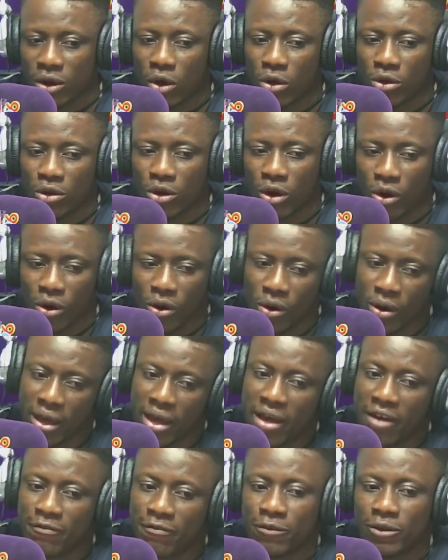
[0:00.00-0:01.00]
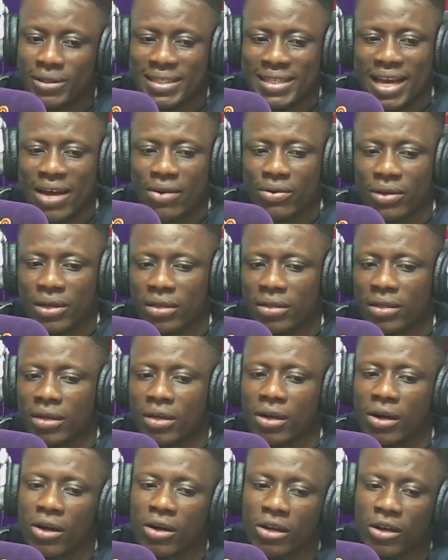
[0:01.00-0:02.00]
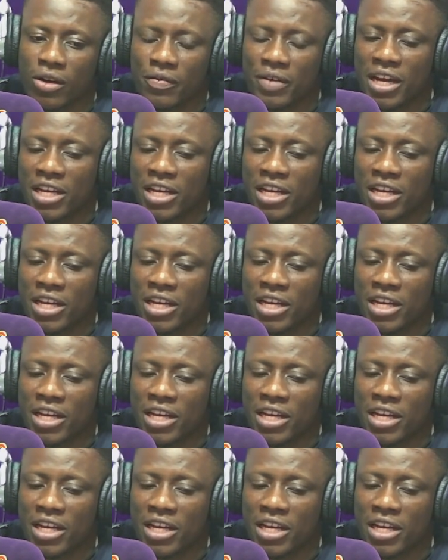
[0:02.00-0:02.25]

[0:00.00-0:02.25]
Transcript: Onokoya for sounding the gong of